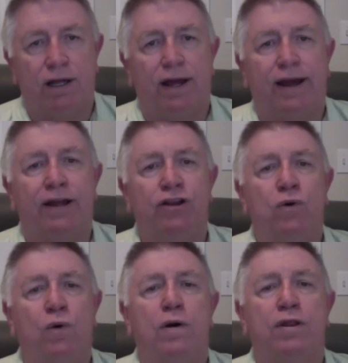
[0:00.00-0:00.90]
And
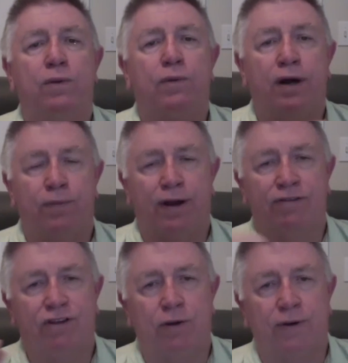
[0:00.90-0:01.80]
you're the one
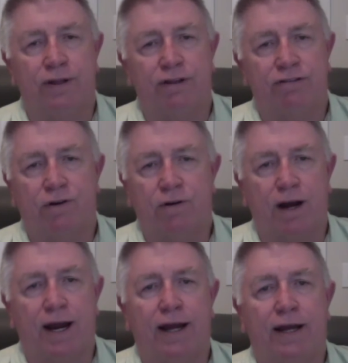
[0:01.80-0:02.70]
rescuing this cry.
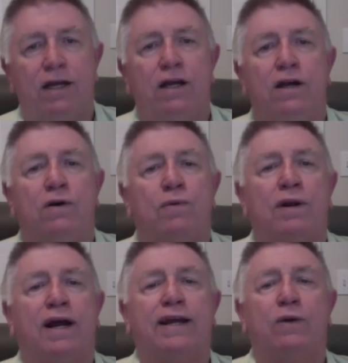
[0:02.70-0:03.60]
When
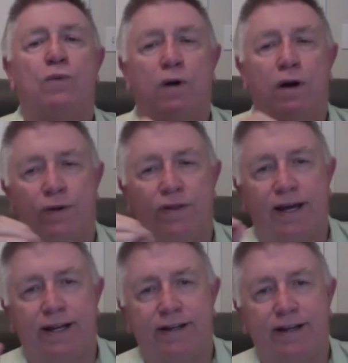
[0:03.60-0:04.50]
I can work with
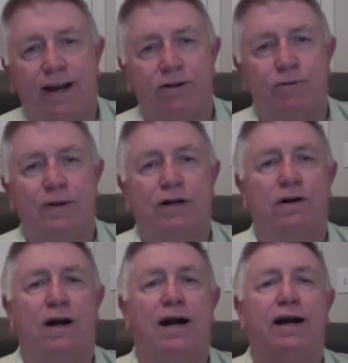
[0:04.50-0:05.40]
that attachment
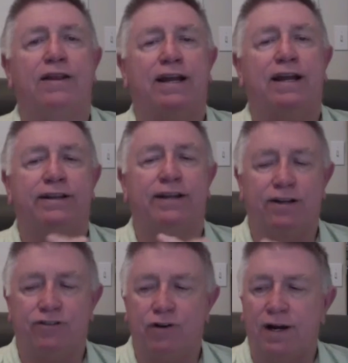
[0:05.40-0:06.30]
cry, that
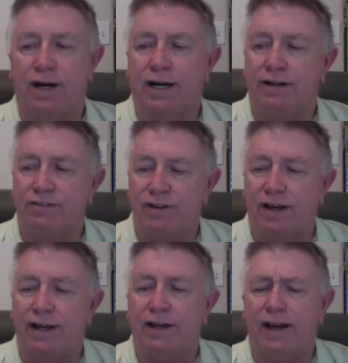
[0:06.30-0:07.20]
attached cry, and I can
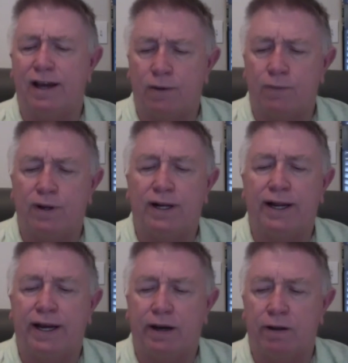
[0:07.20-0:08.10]
say, yeah, I
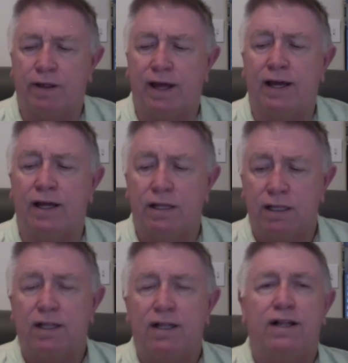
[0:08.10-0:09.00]
really hear that.
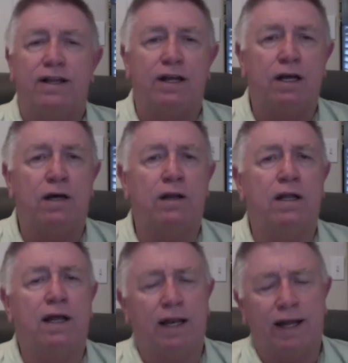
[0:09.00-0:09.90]
You know,
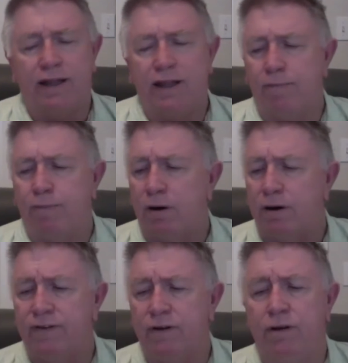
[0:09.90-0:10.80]
let that part
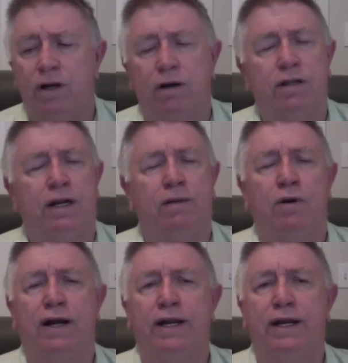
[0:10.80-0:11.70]
of you know that I'm
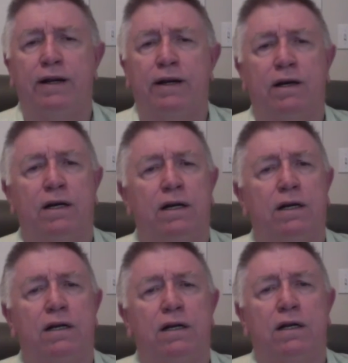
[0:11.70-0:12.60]
right here.
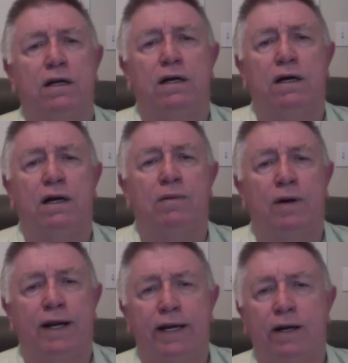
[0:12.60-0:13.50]
I'm
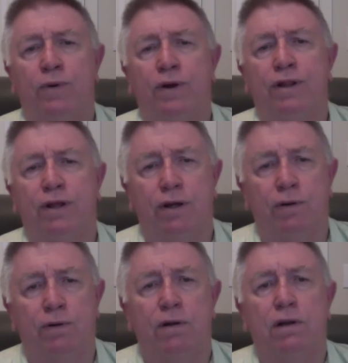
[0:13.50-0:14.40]
right here with you.
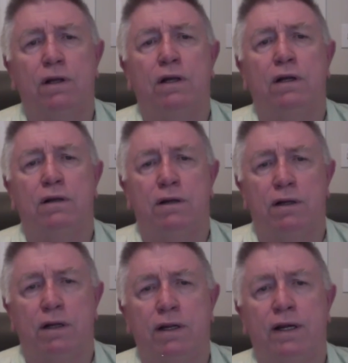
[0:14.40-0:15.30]

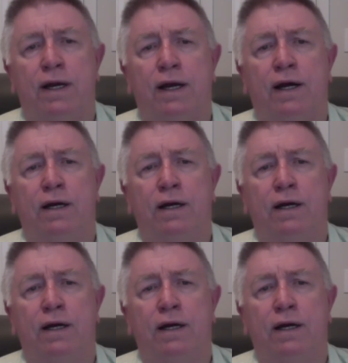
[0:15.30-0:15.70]
Yeah.